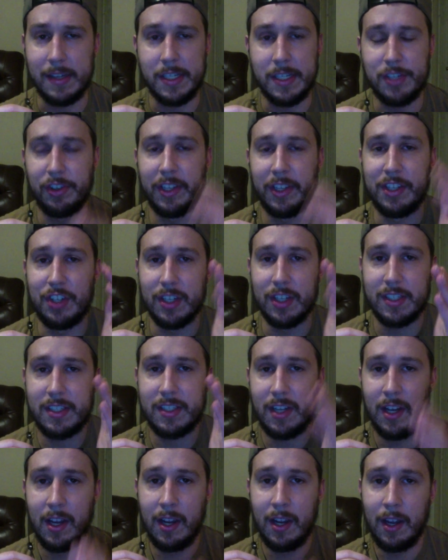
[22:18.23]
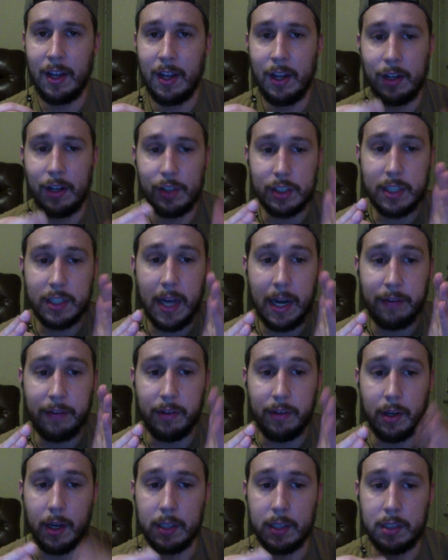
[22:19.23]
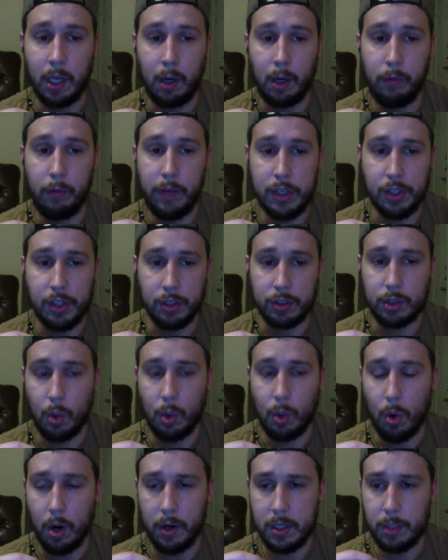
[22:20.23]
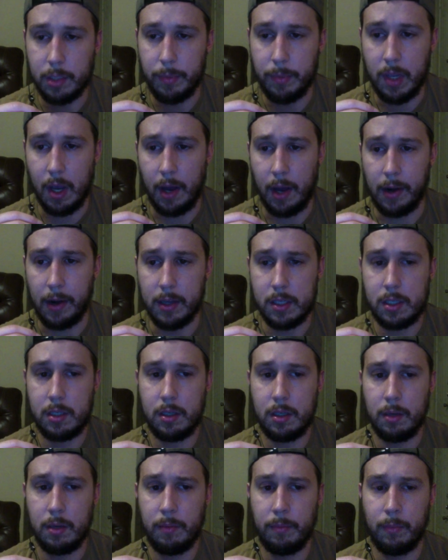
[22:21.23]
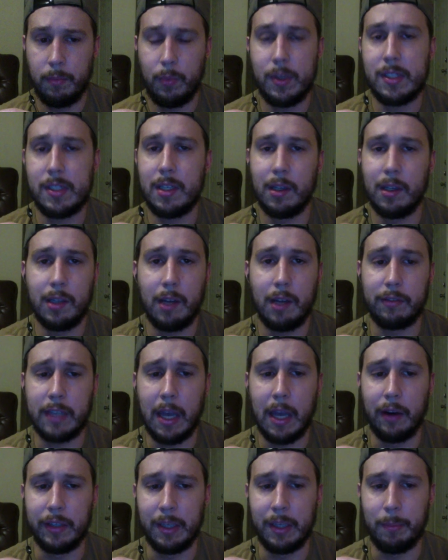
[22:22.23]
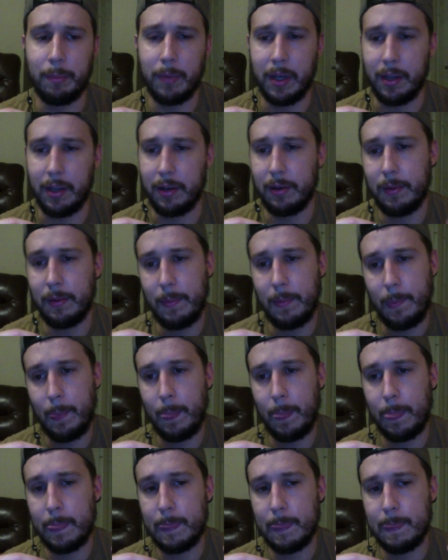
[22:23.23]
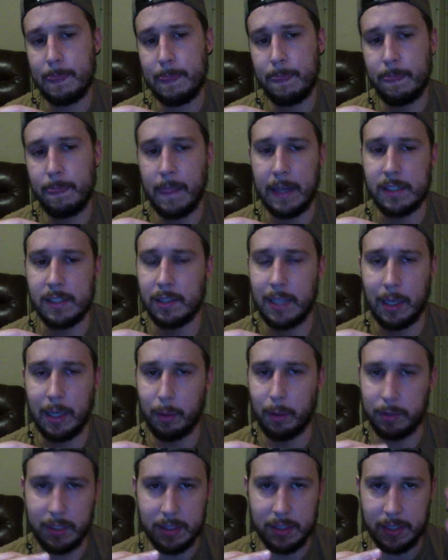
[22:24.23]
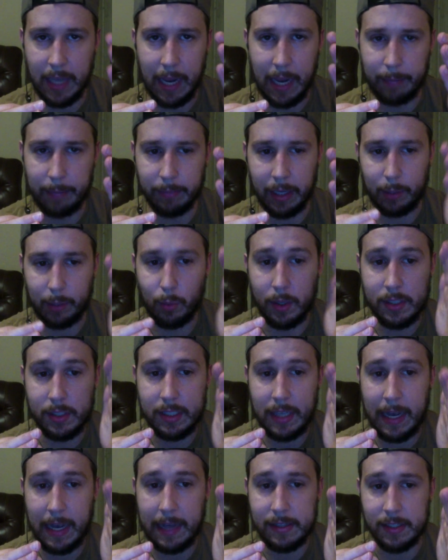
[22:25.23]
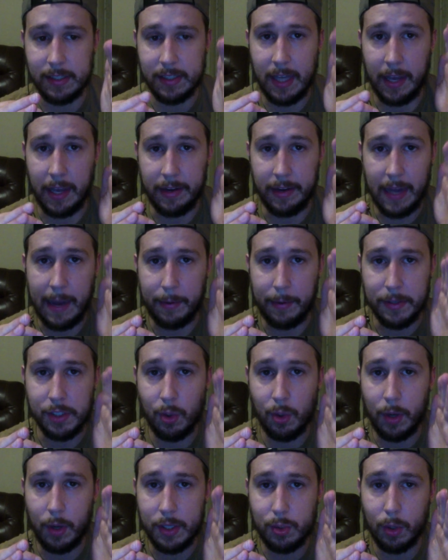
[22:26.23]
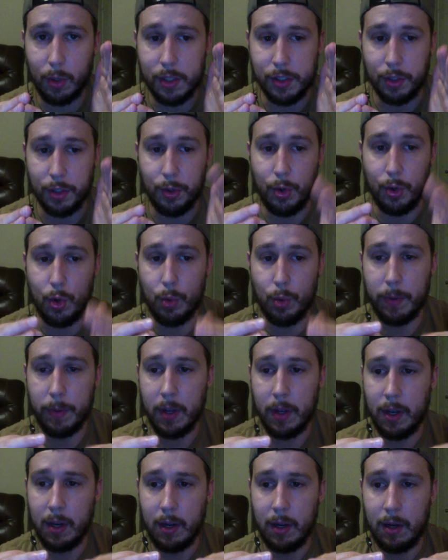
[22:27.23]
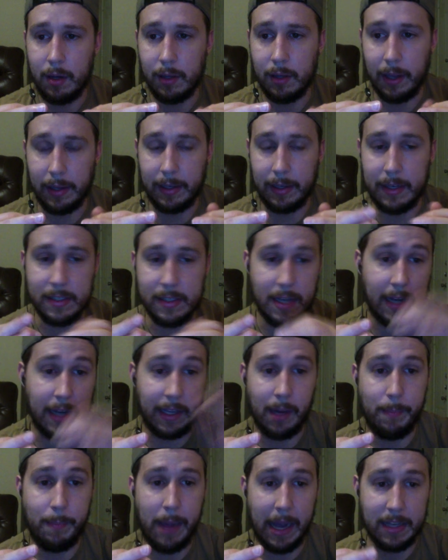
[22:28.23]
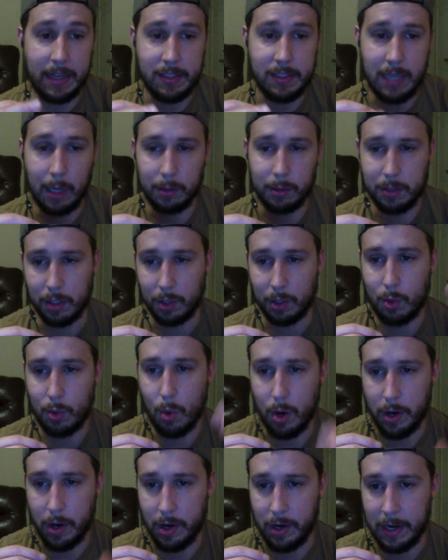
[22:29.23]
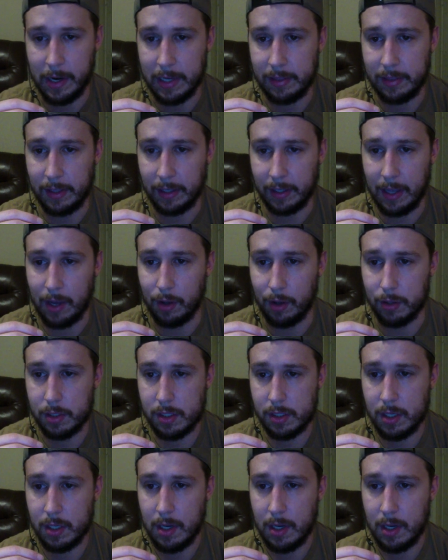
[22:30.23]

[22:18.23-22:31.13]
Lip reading: He's really just kind of a tunnel vision scorer, to be honest. We still love Keldon, but that's the thing with this game. Like once he has his head down, he's going towards the hoop. Like he's not going to pass it out to the corner or anything else.